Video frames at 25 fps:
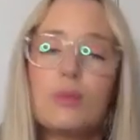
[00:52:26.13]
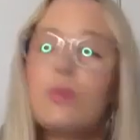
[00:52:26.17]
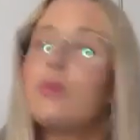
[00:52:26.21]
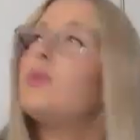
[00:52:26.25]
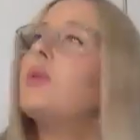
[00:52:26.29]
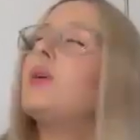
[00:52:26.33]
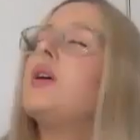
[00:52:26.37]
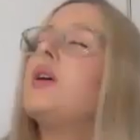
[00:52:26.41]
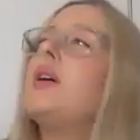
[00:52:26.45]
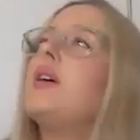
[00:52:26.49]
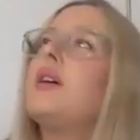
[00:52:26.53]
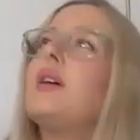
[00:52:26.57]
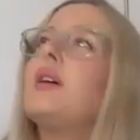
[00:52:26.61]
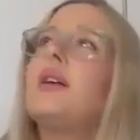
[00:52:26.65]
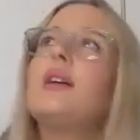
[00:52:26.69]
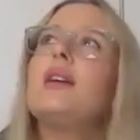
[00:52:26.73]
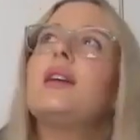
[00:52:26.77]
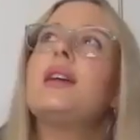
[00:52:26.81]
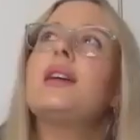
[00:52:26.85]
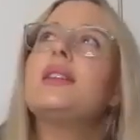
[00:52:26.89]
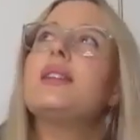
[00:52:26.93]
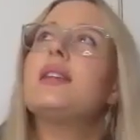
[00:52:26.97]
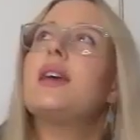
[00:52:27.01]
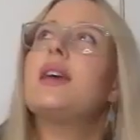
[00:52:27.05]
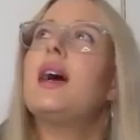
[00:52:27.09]
What
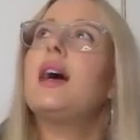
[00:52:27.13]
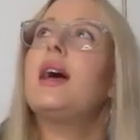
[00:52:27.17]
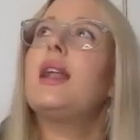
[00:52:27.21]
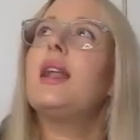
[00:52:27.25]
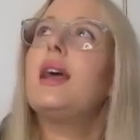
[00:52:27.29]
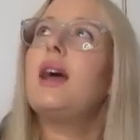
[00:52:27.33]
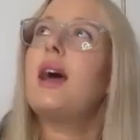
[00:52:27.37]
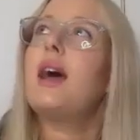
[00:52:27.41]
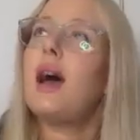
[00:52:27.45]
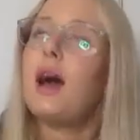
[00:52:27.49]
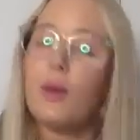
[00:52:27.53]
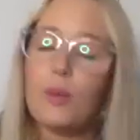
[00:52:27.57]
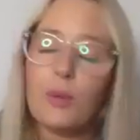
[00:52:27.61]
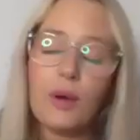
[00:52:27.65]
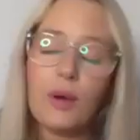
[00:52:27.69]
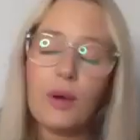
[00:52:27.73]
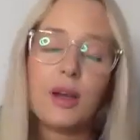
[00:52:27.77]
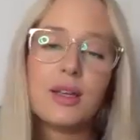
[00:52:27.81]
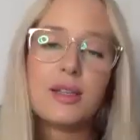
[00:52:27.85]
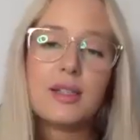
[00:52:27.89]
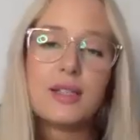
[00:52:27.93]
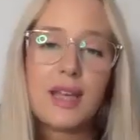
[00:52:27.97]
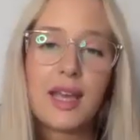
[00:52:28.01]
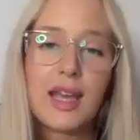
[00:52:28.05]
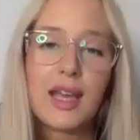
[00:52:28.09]
is that? A
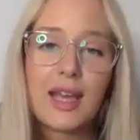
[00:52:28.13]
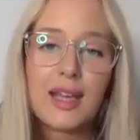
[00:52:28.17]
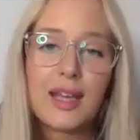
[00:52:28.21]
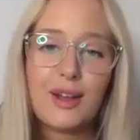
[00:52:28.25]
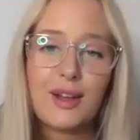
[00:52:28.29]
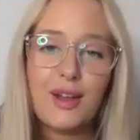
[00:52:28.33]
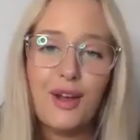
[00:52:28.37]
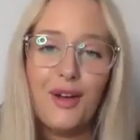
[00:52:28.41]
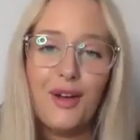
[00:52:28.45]
worse hand,